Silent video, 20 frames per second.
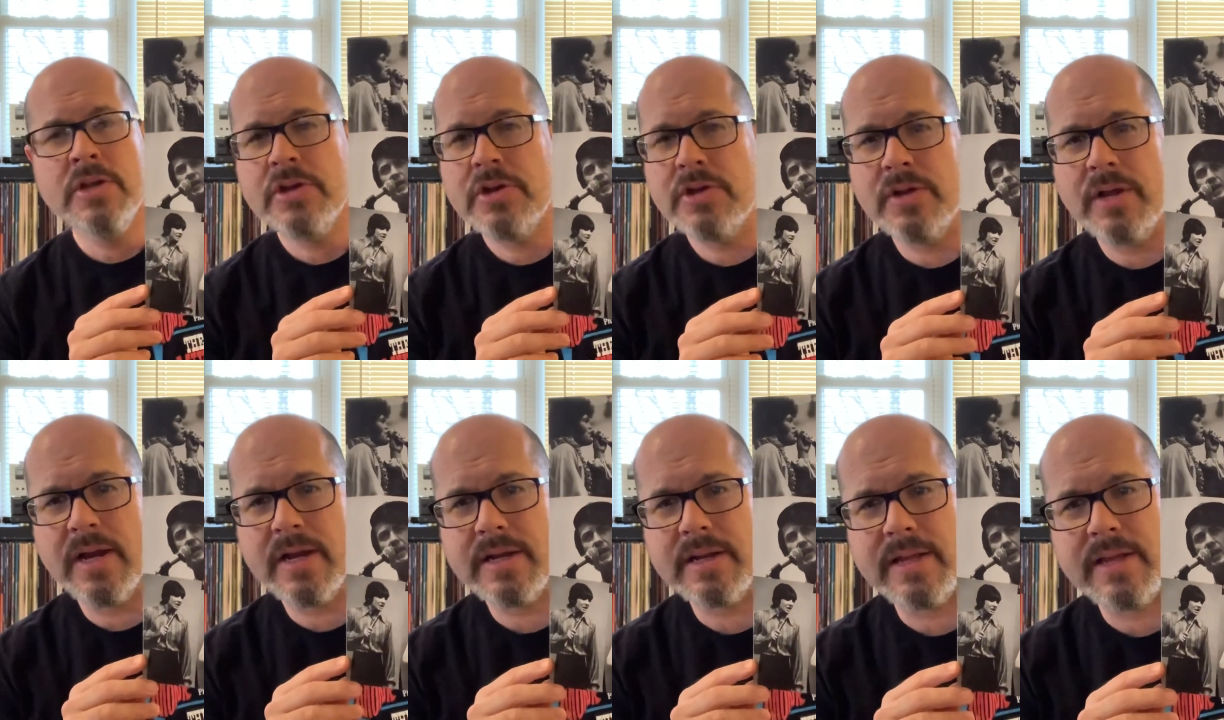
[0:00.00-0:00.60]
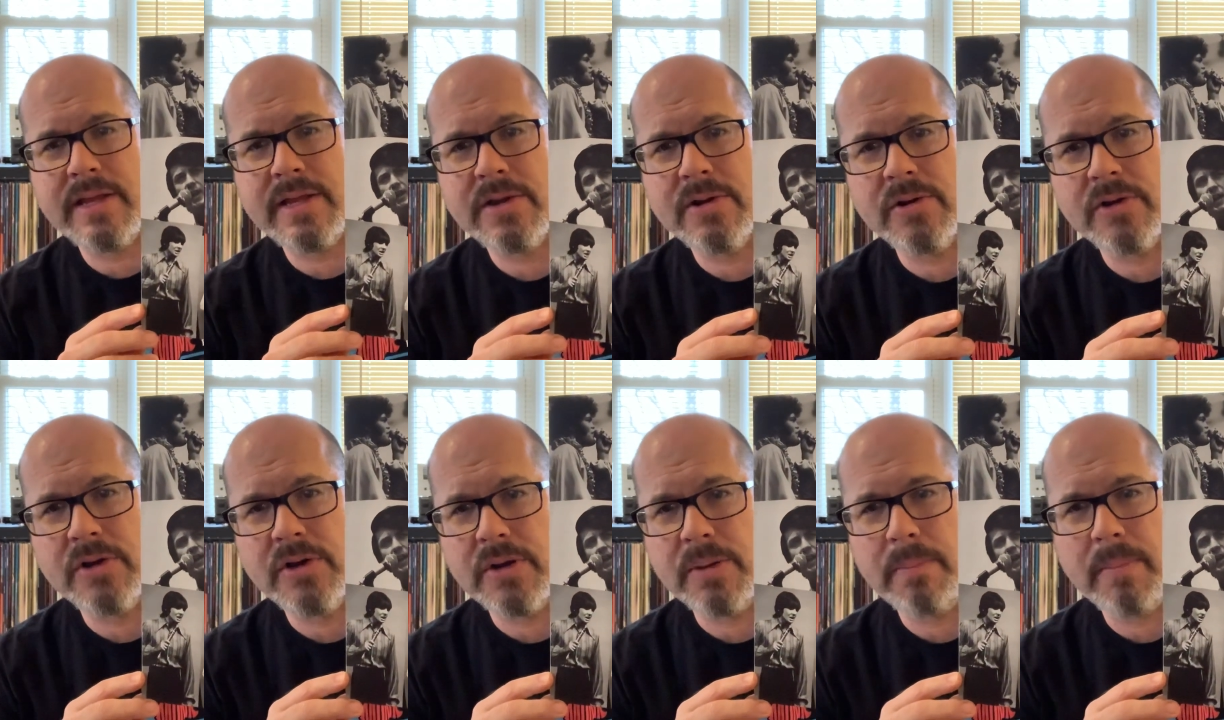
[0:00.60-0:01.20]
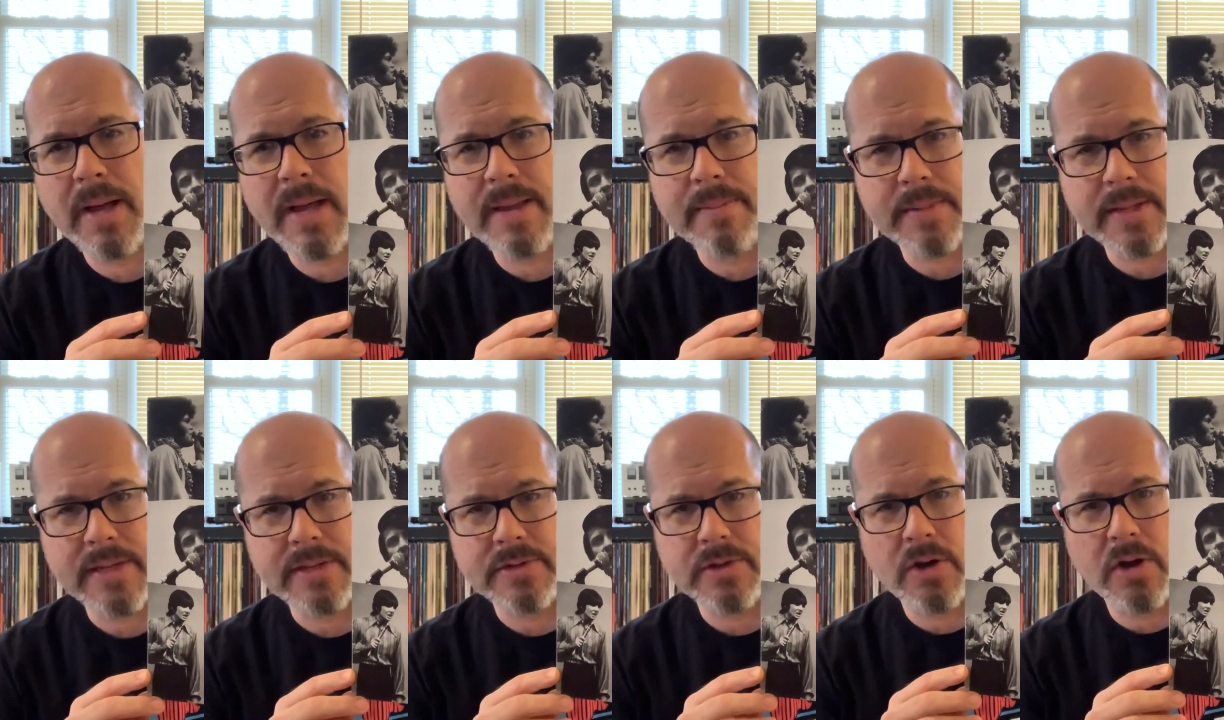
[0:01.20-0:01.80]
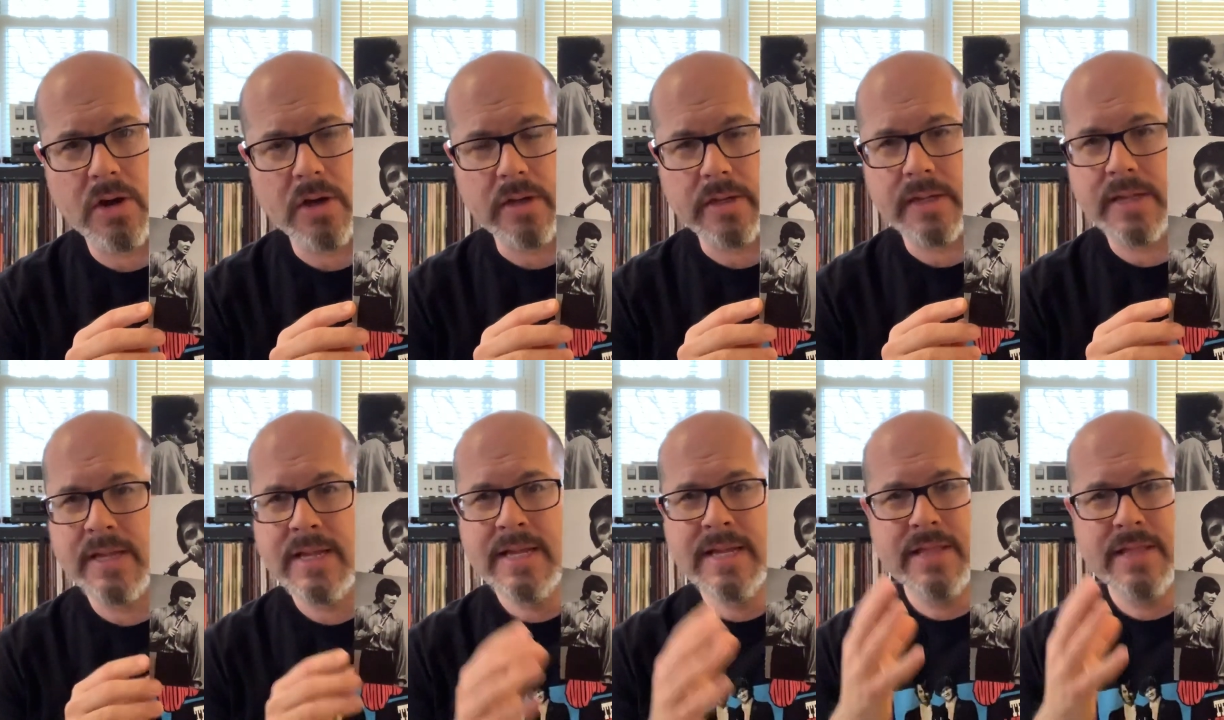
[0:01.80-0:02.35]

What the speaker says: You're not going to hear Gonna Buy Me a Dog.